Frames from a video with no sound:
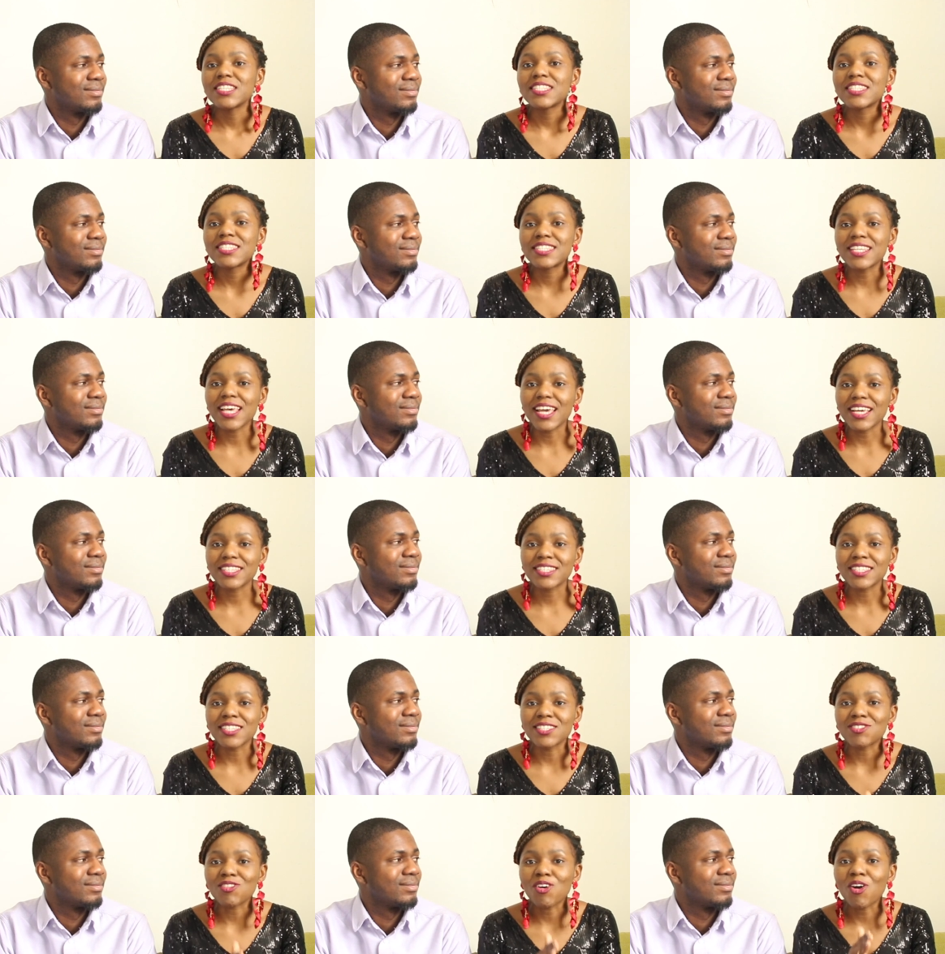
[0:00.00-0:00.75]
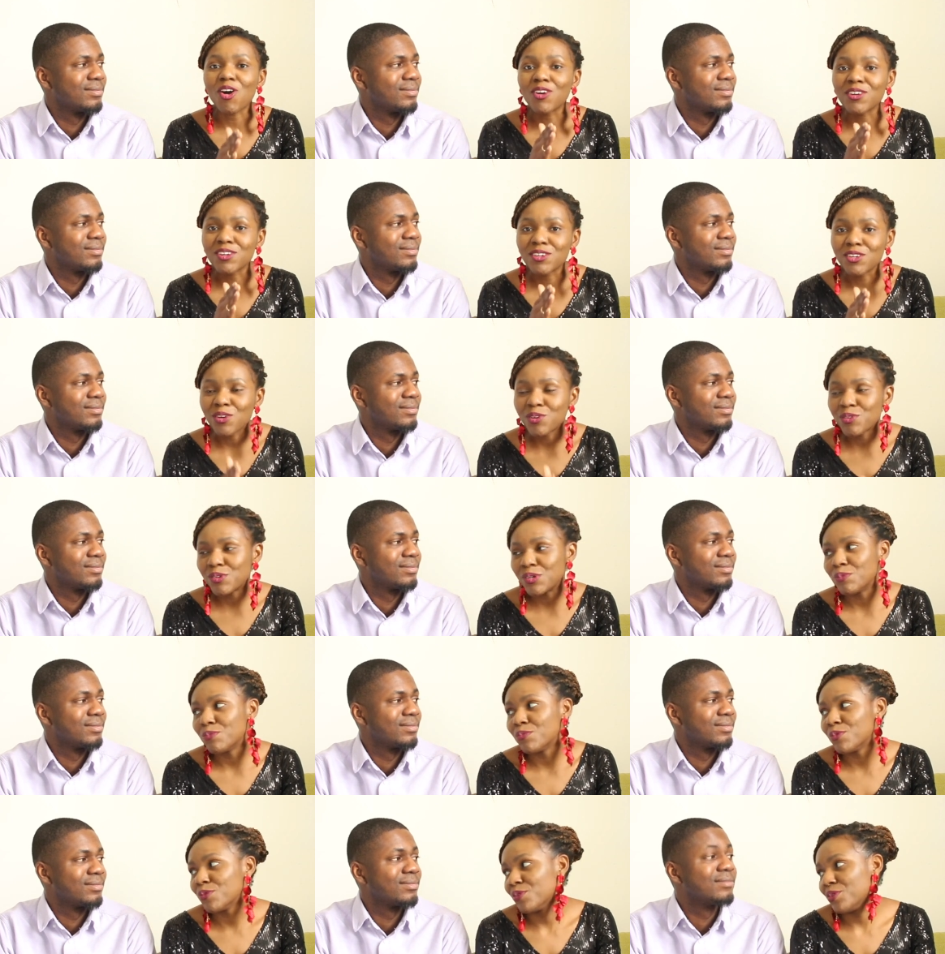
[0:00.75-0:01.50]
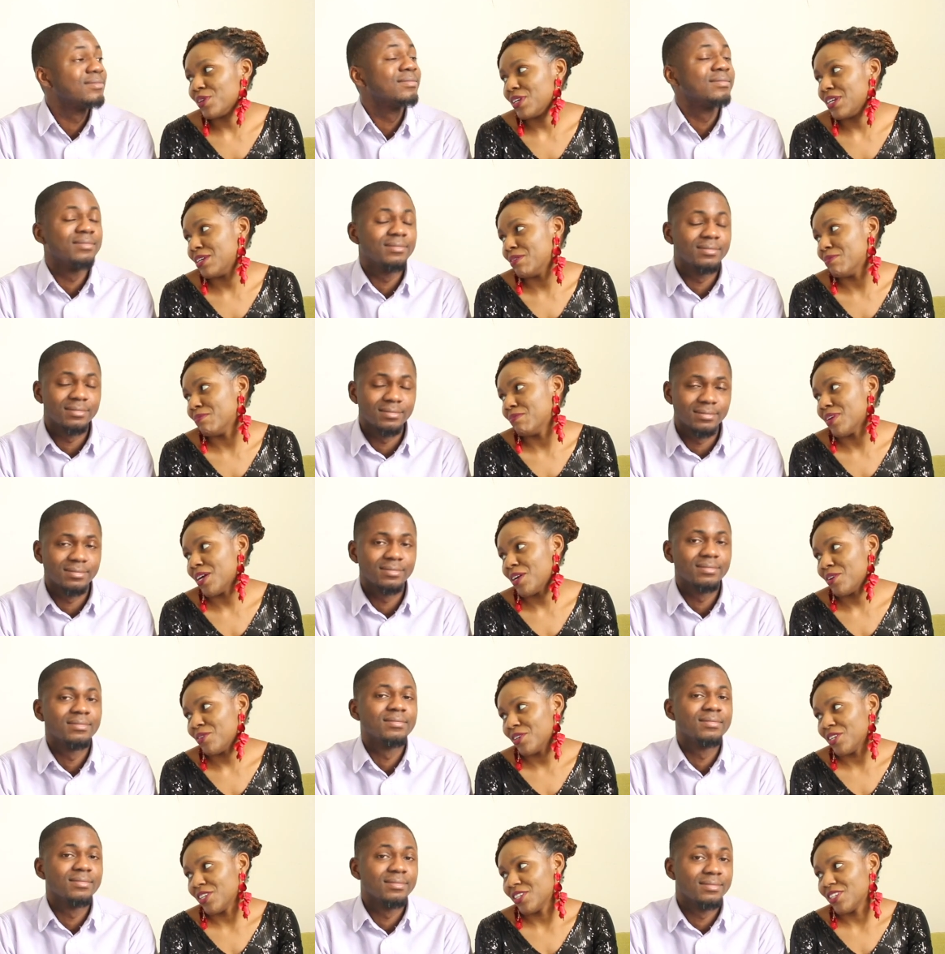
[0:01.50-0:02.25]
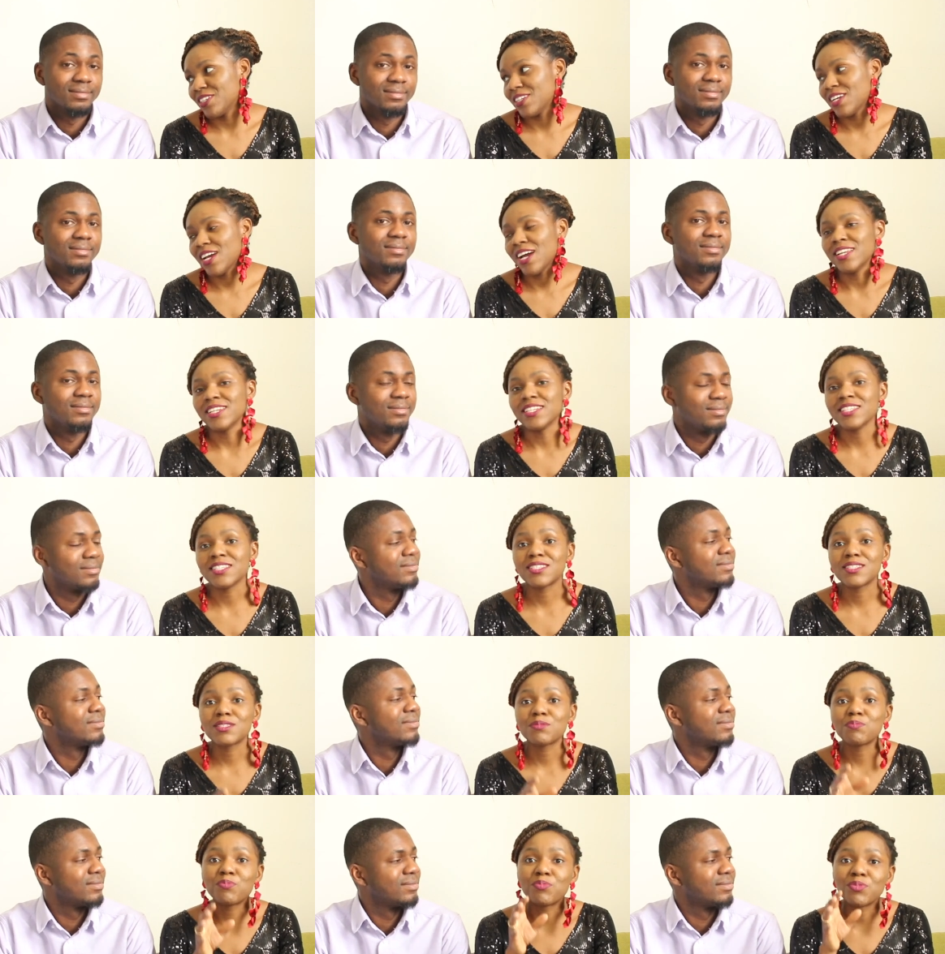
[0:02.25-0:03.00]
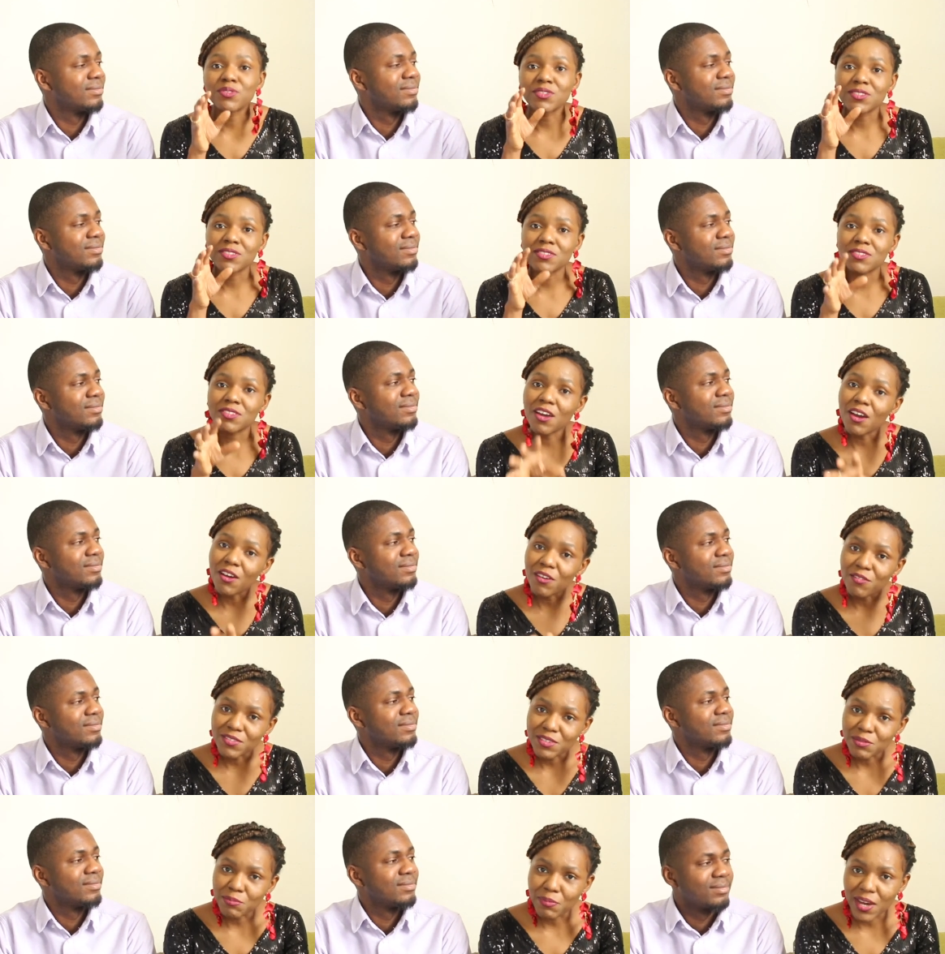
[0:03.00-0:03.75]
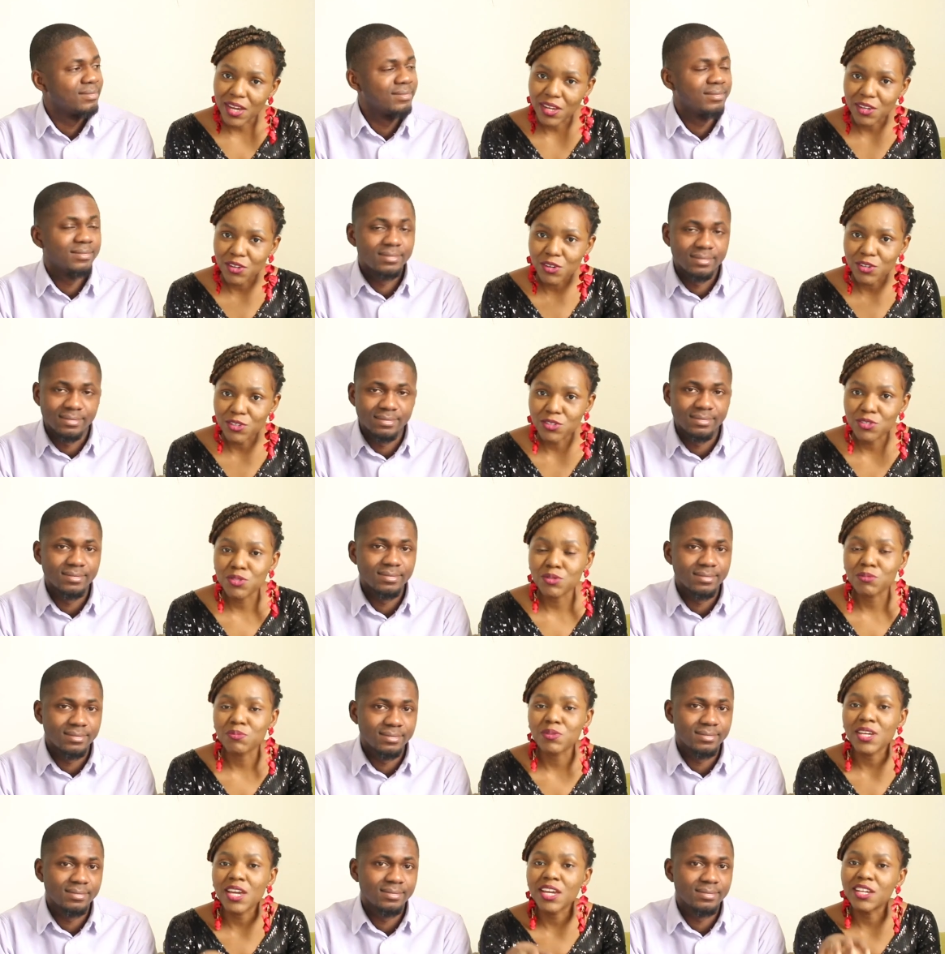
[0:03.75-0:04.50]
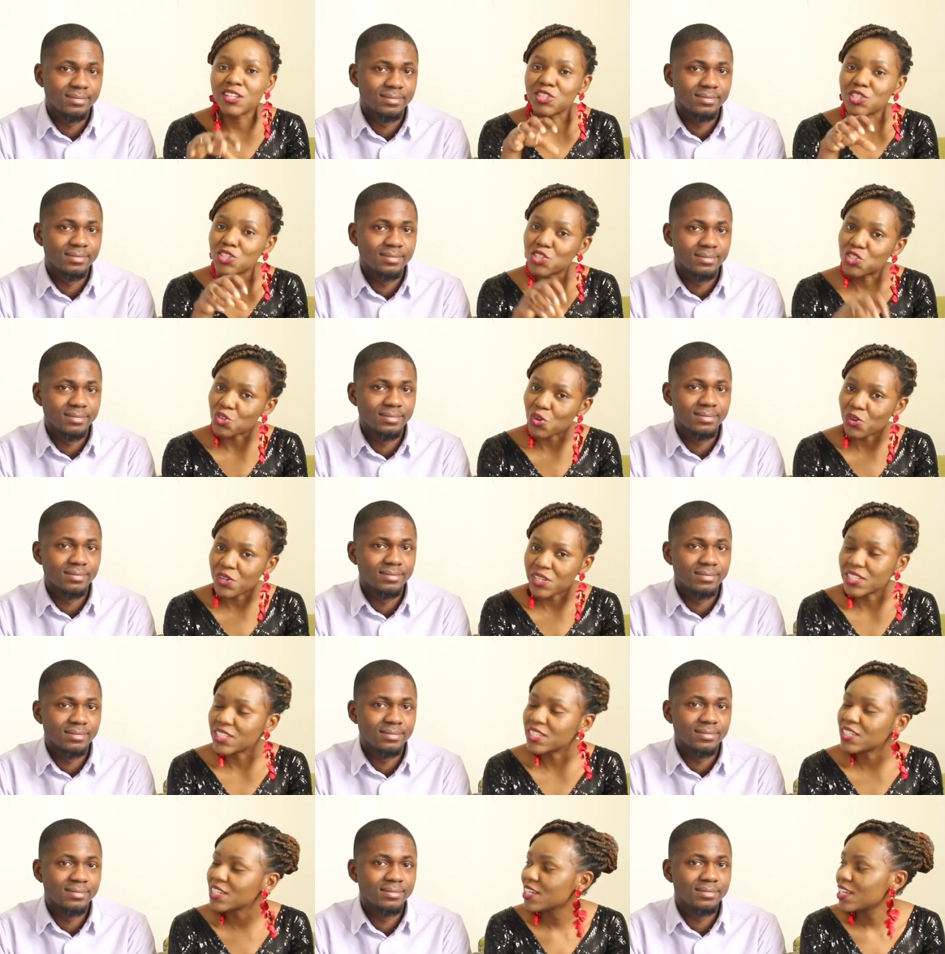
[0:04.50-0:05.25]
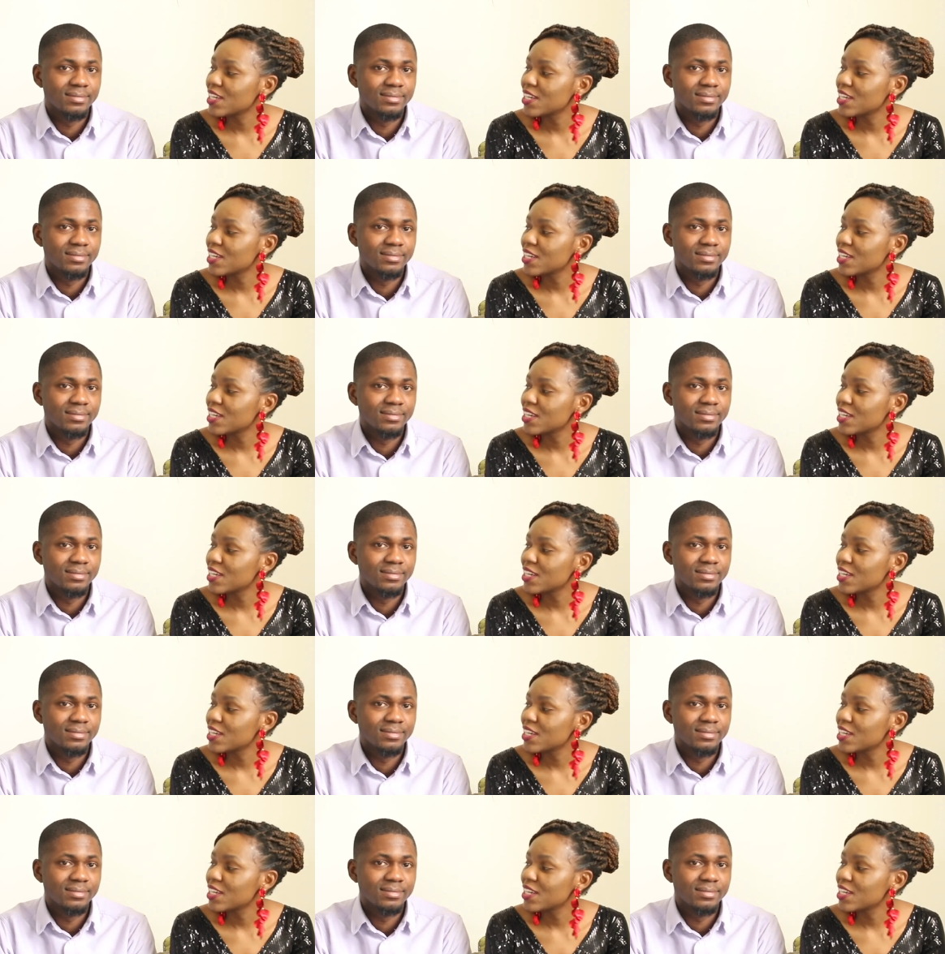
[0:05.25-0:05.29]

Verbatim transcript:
Speaker 1: sex is honorable in marriage and mm. it's preserved by God to be enjoyed